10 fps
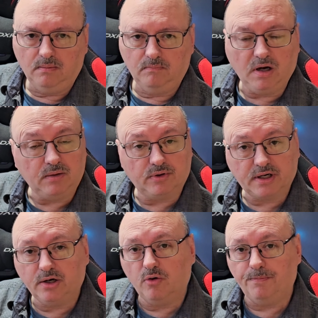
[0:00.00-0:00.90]
But we're going
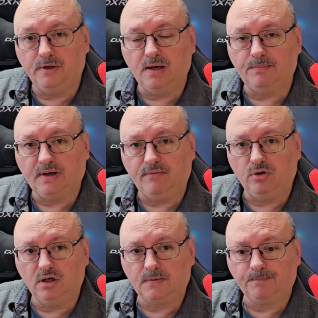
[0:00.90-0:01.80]
to open it up, have a
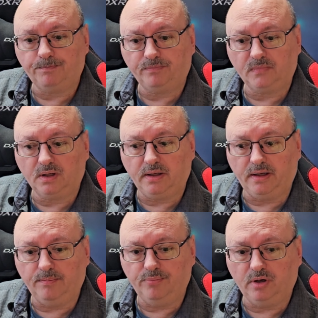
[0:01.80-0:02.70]
look,
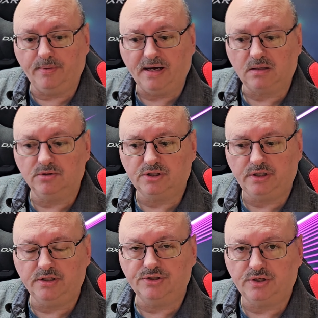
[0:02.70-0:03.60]
and put it back in the
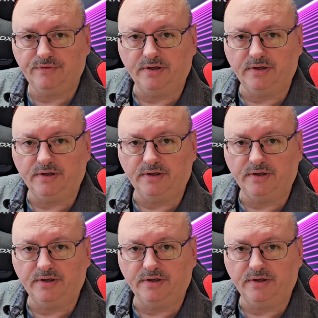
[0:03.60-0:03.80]
machine and see if I